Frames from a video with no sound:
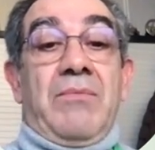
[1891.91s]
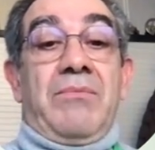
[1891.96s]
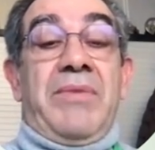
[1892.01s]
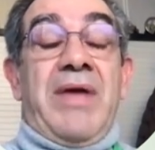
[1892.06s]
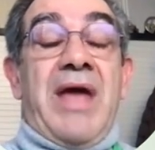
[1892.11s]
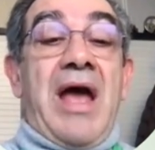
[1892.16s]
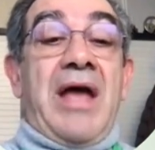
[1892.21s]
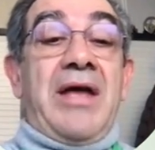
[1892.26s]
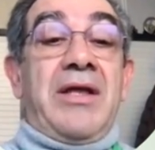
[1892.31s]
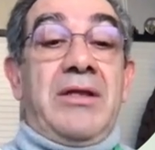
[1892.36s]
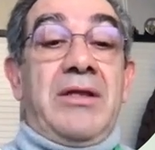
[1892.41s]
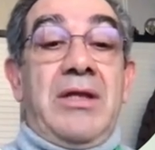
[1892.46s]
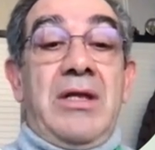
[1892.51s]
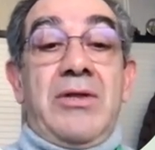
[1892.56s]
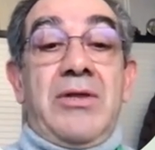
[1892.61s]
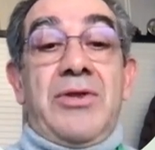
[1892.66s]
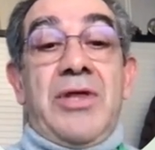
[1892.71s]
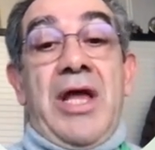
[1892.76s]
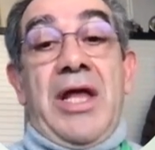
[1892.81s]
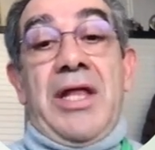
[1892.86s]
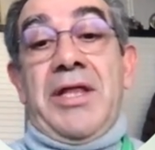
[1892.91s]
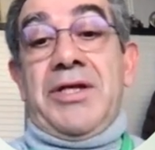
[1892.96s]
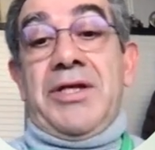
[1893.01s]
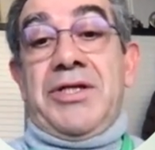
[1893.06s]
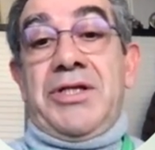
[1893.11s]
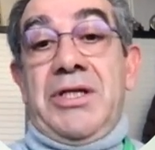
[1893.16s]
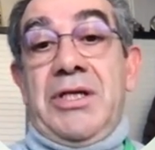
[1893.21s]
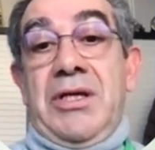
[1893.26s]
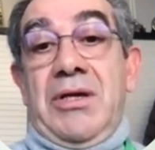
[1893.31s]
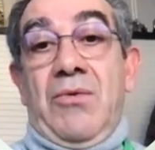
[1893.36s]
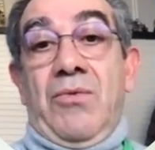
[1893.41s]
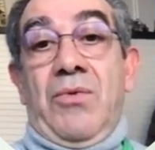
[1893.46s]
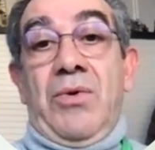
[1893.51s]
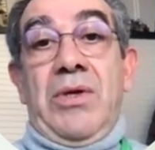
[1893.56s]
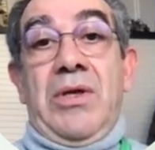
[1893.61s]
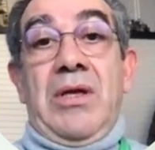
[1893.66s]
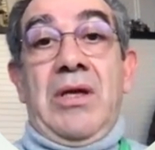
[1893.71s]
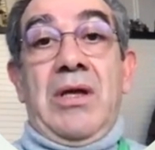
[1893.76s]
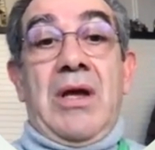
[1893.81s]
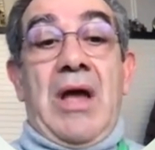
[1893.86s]
Behind this energy,
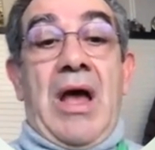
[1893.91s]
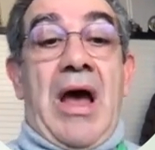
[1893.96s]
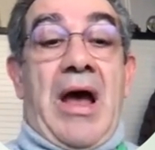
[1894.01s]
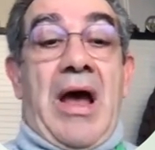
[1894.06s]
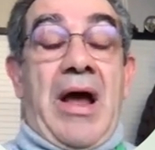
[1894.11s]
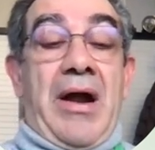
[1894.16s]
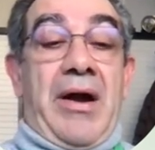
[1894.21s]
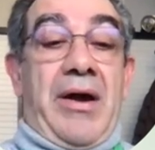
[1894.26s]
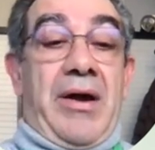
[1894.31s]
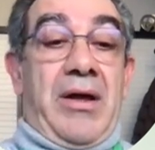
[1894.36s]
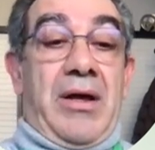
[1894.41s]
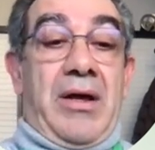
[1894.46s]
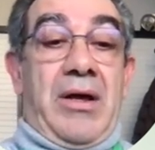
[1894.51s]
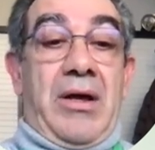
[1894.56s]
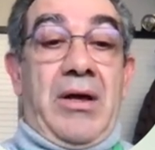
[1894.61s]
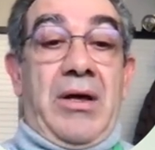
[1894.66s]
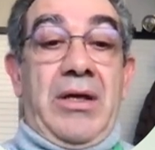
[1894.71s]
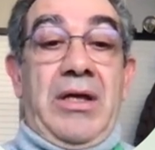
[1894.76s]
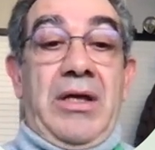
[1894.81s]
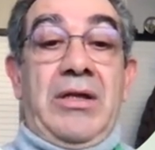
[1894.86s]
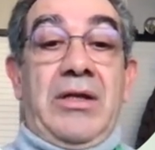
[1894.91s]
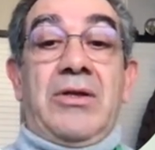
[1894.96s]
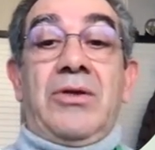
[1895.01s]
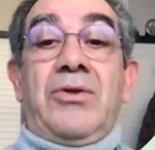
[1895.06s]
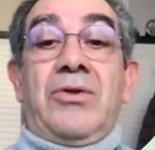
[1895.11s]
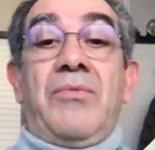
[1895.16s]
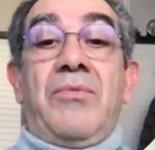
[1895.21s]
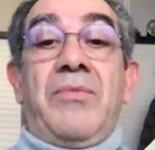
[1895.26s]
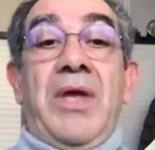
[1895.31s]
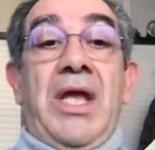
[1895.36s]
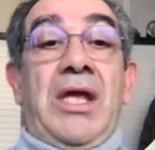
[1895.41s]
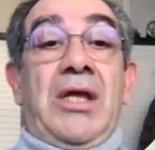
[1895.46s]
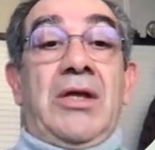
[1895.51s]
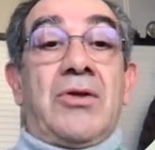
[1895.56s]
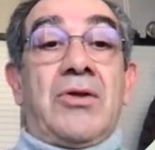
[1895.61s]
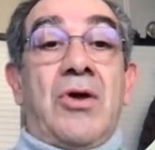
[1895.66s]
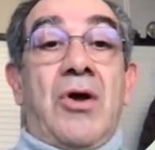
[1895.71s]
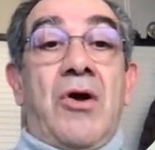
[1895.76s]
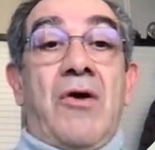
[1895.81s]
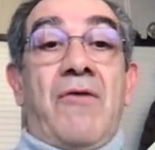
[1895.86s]
we are in the
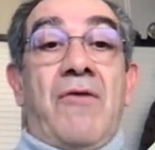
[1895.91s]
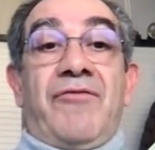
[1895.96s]
domain